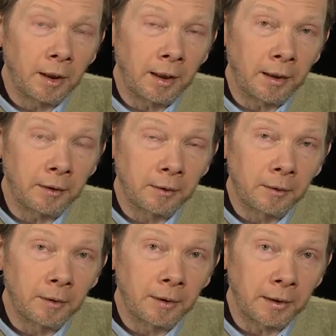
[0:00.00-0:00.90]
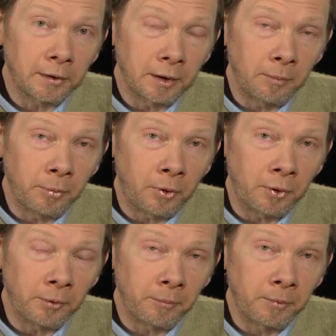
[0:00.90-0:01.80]
and that's an
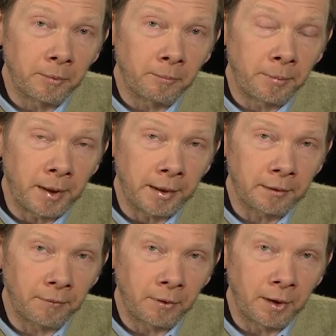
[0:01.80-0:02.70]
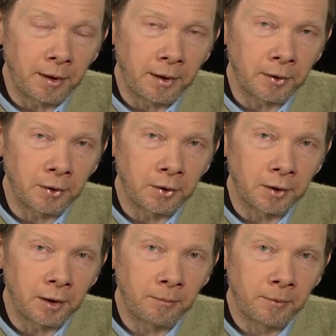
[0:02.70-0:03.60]
important part of the
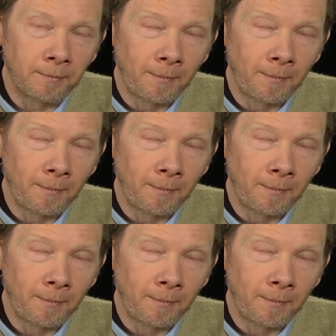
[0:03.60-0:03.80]
relationship,